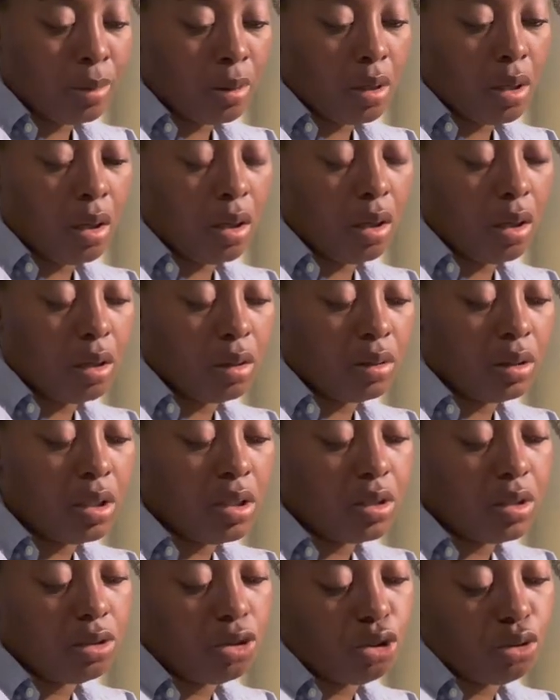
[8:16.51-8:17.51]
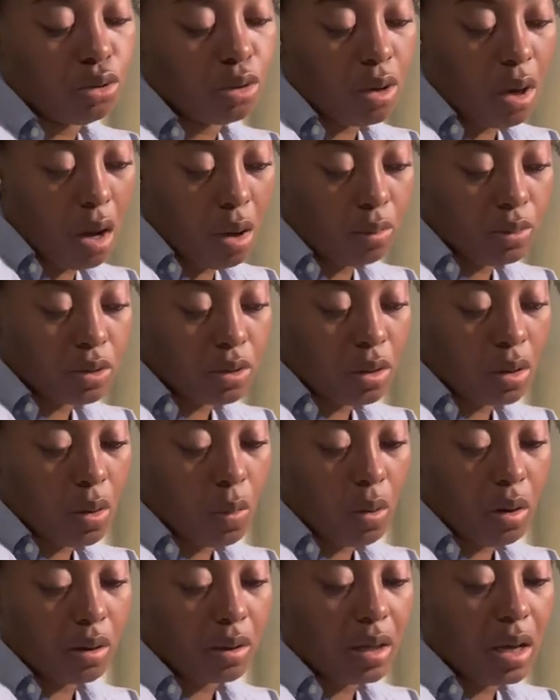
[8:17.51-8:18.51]
uh things that you thought was going to
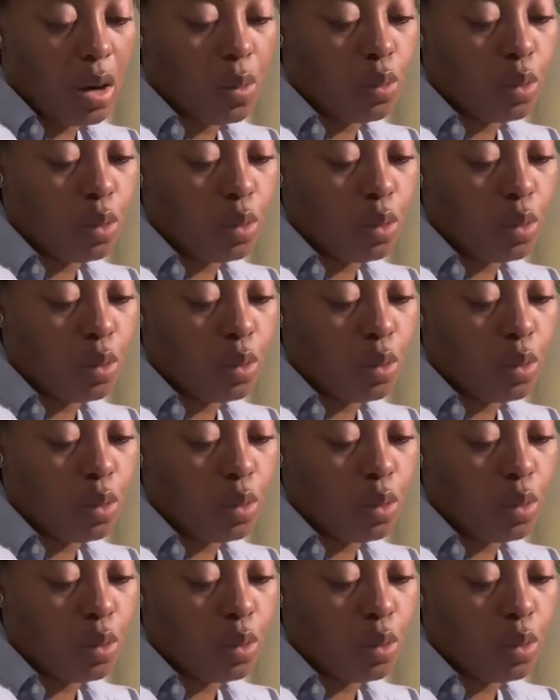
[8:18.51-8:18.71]
work out